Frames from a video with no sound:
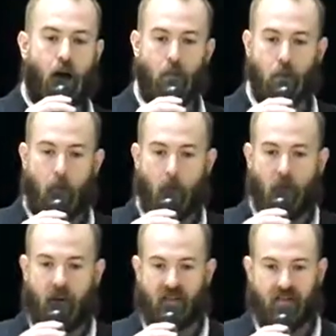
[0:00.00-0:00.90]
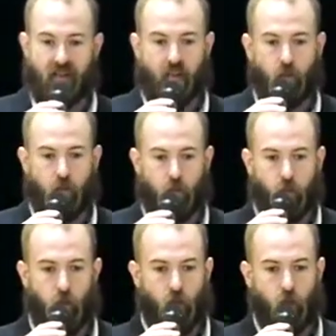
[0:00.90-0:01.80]
And I was like,
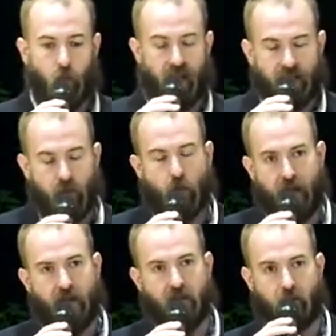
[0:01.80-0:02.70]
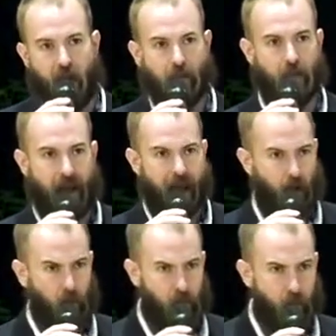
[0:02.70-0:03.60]
well, I knew we had this problem, but
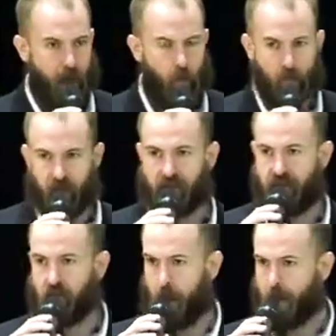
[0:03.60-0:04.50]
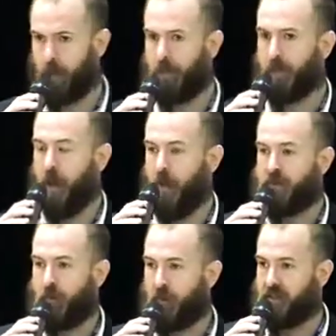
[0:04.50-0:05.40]
how big is this problem?
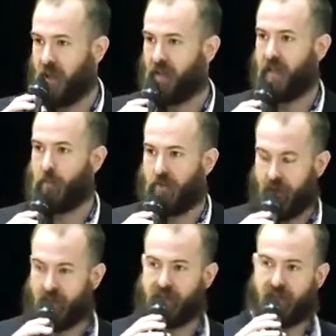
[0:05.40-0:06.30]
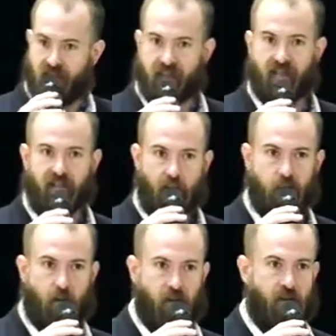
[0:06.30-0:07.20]
So we dug in and we found these statistics that I
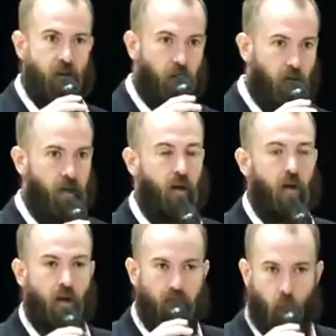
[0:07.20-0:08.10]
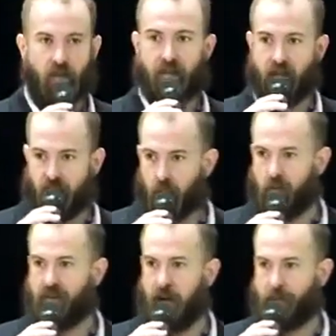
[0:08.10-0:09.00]
was talking about earlier, 14 available